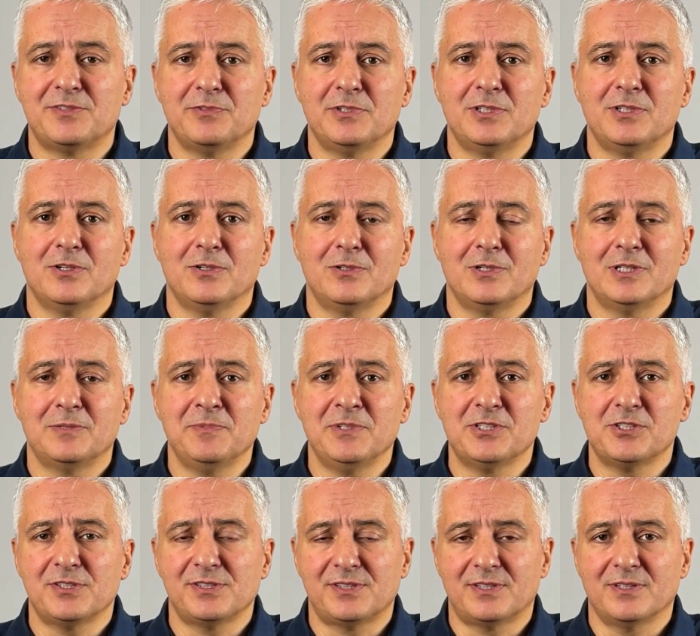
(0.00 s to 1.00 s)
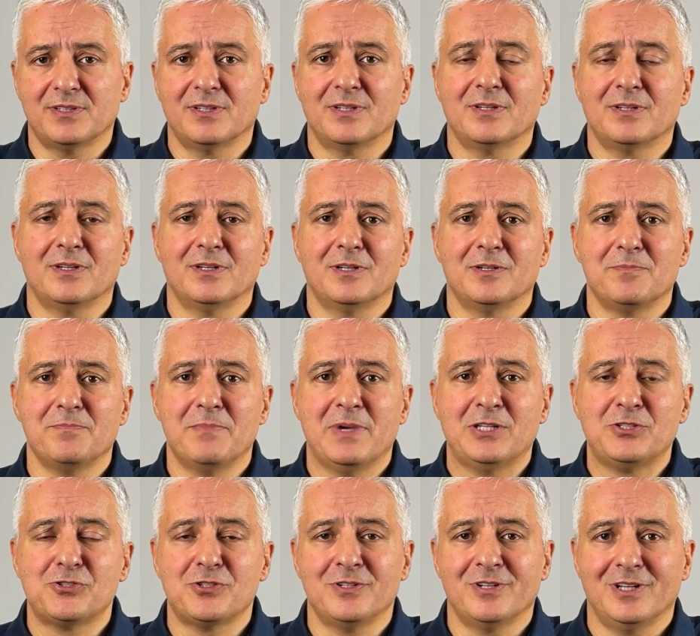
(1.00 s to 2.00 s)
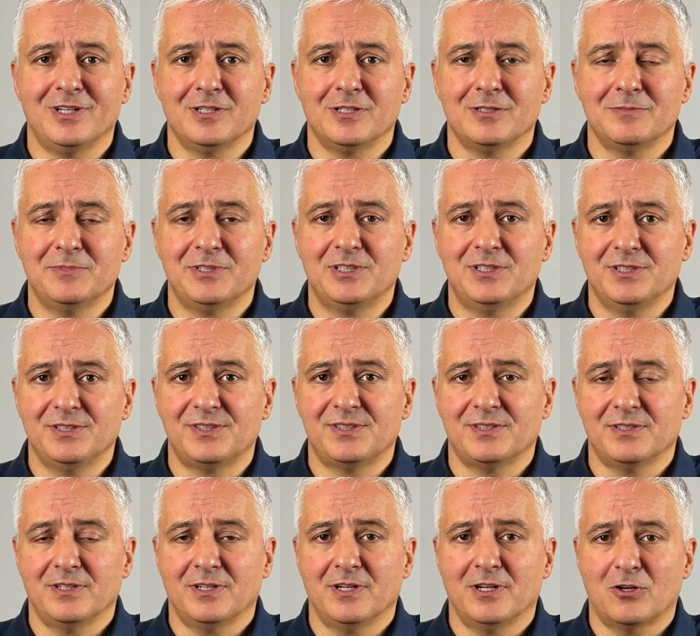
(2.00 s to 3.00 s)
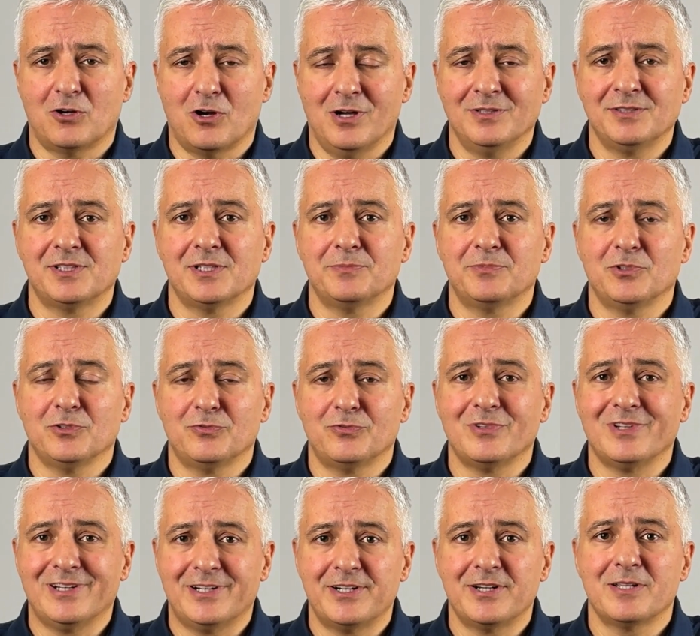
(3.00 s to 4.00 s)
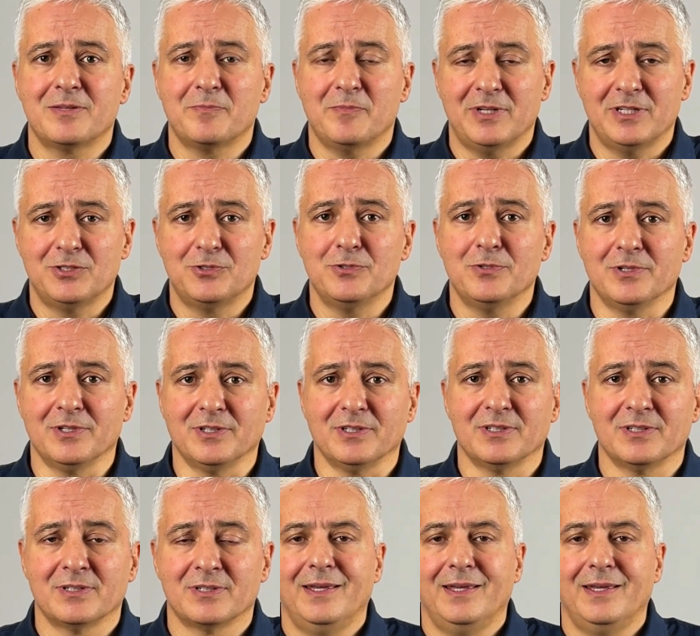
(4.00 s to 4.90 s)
this video, let me just mention a little bit this concept of learning by doing.